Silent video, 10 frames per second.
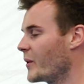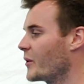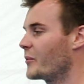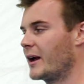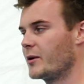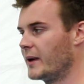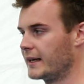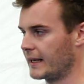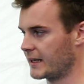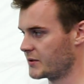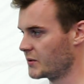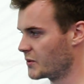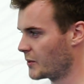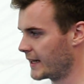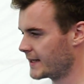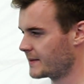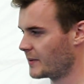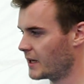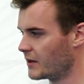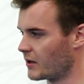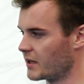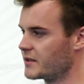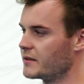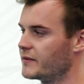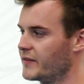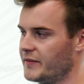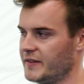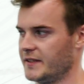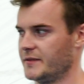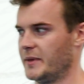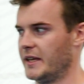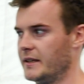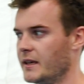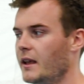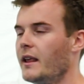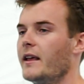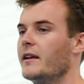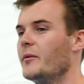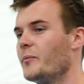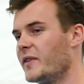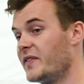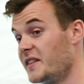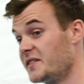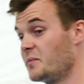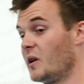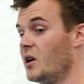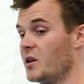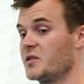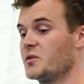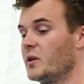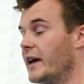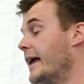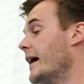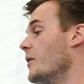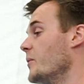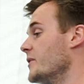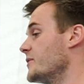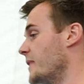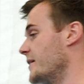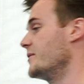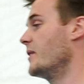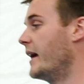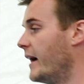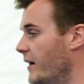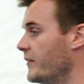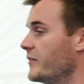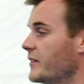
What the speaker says: we would recommend like a 220 speed or a 250 speed. But this belongs to like how many space you have